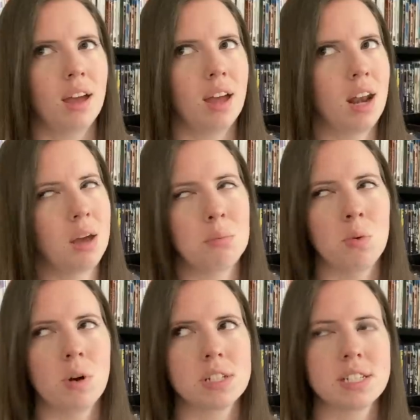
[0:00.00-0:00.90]
And Emma
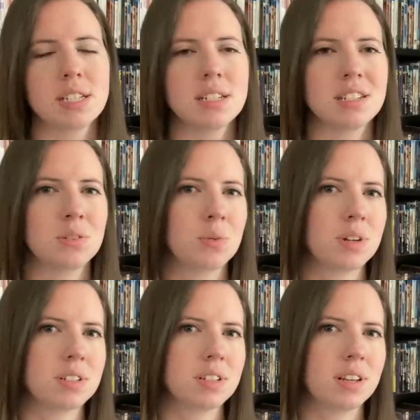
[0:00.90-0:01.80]
Watson didn't
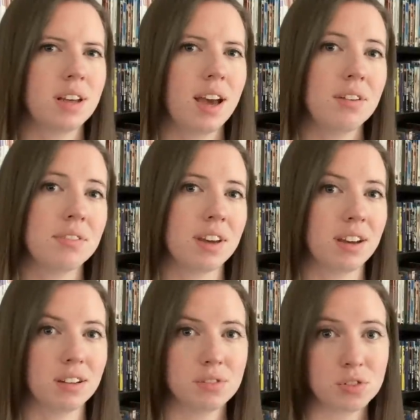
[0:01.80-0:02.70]
want to have that
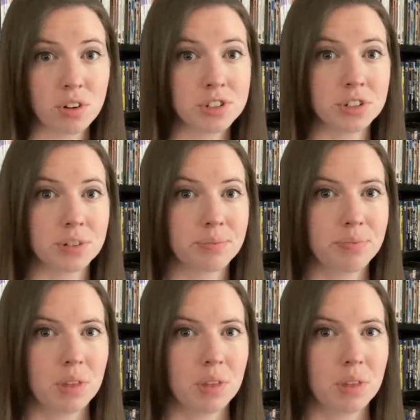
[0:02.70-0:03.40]
kind of structure.